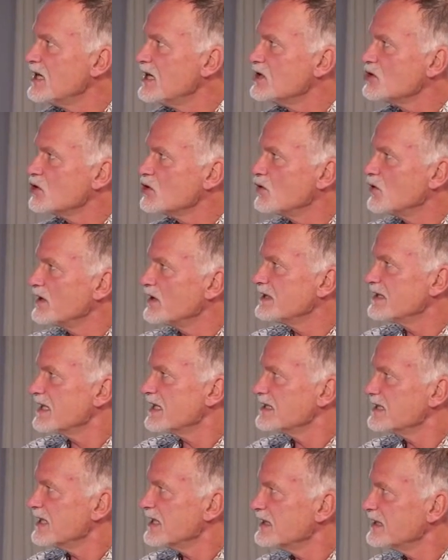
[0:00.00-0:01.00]
So, as I
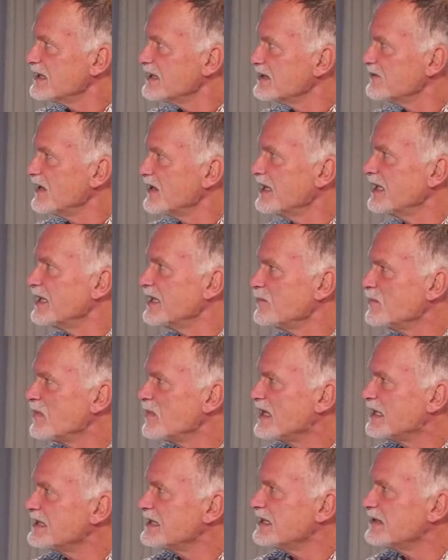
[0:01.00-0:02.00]
said, it's very
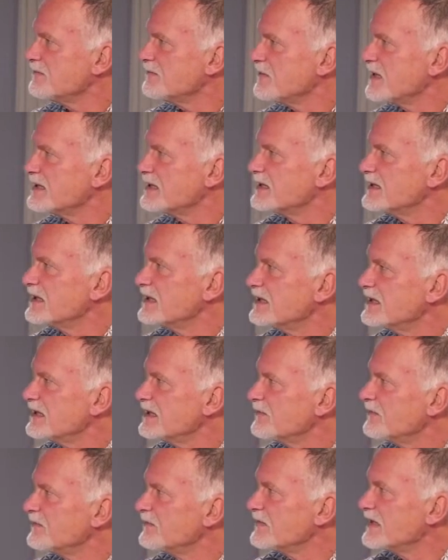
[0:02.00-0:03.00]
impressive, but
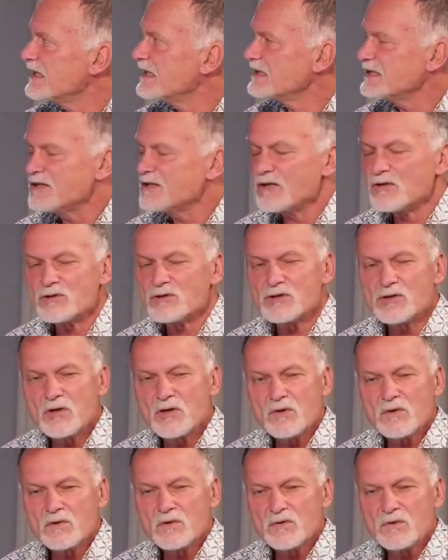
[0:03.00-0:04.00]
there is
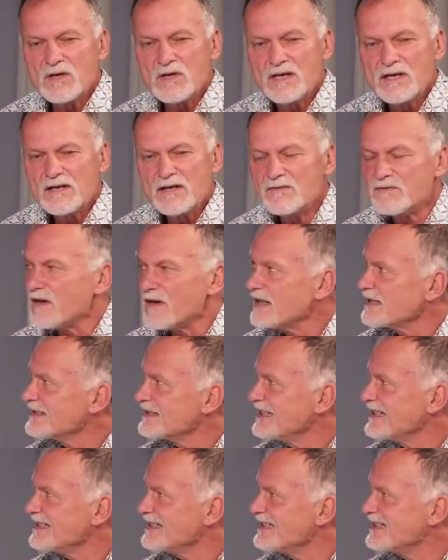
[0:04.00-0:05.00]
also fact
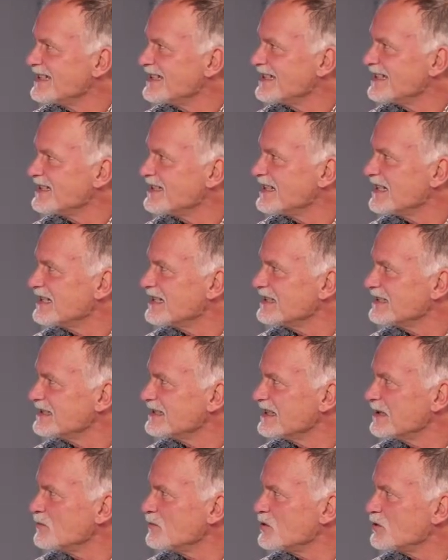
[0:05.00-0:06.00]
that there
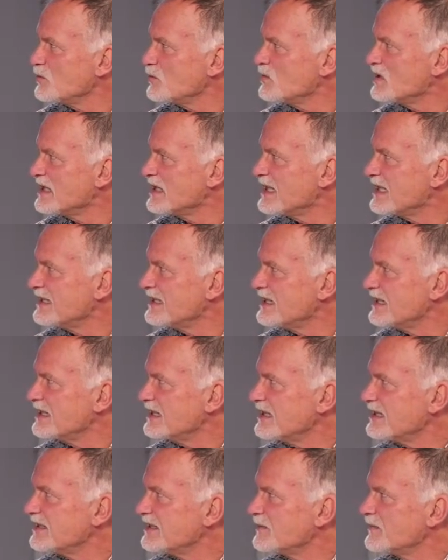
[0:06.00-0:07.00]
seems to be that
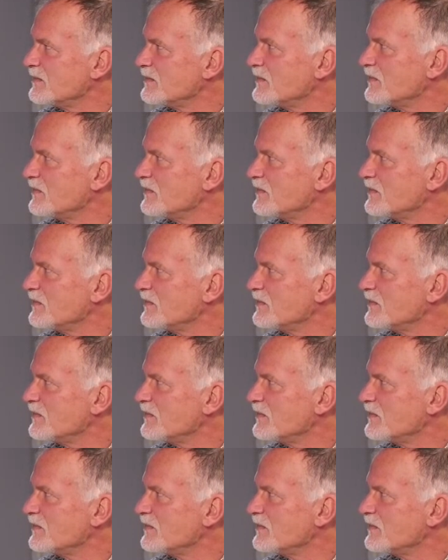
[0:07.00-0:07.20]
the